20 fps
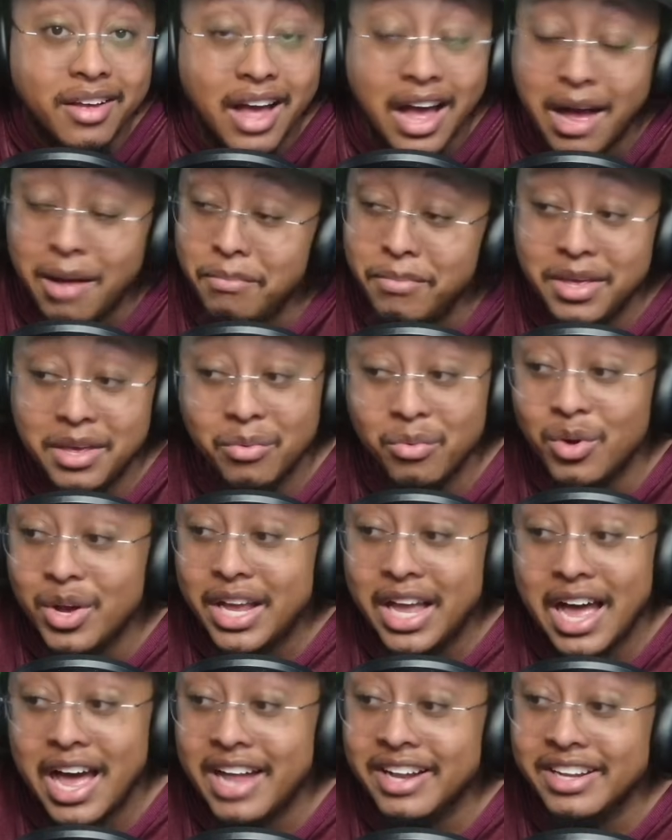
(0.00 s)
I mean,
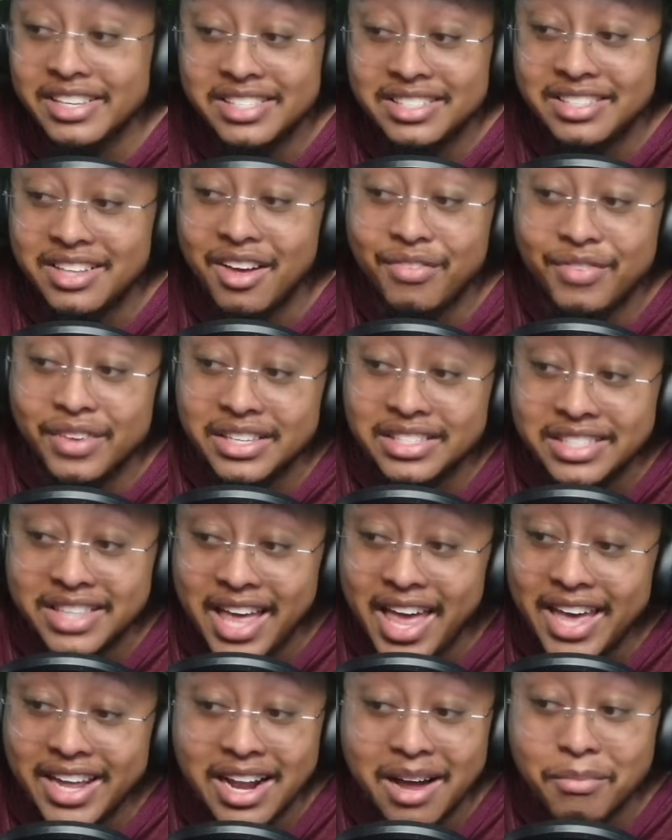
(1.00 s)
what kind of stuff is
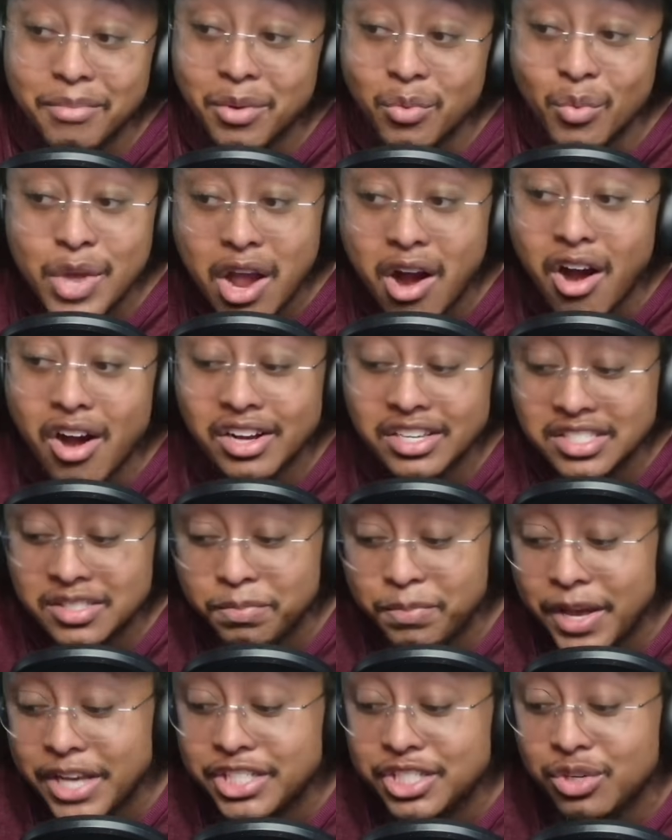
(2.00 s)
that? I mean, we are a
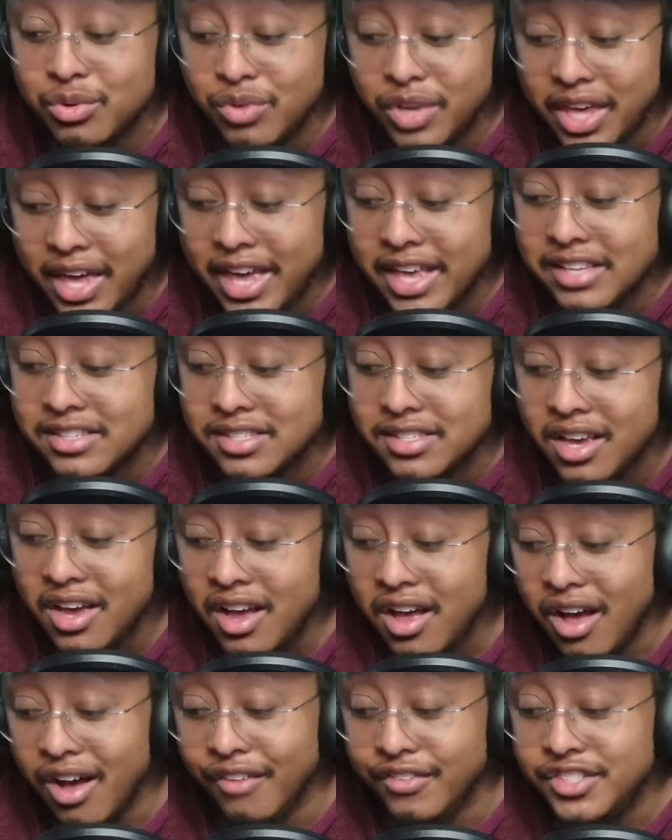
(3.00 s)
special case
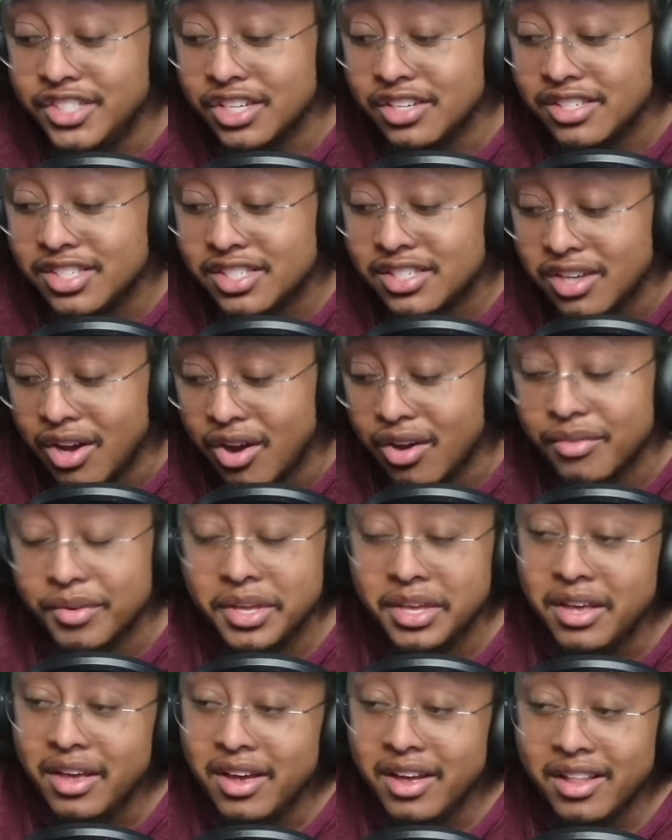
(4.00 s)
of just
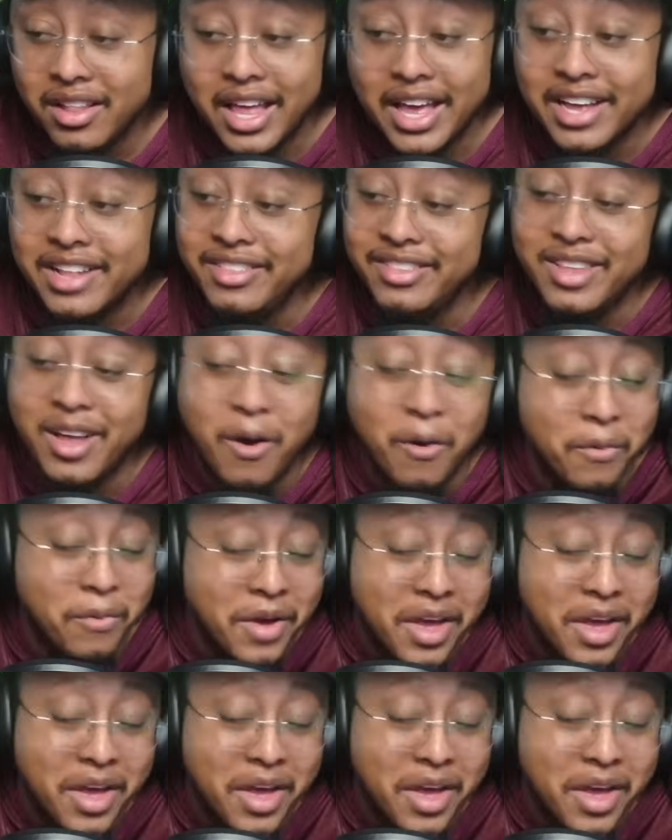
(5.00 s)
sorry. Like, no,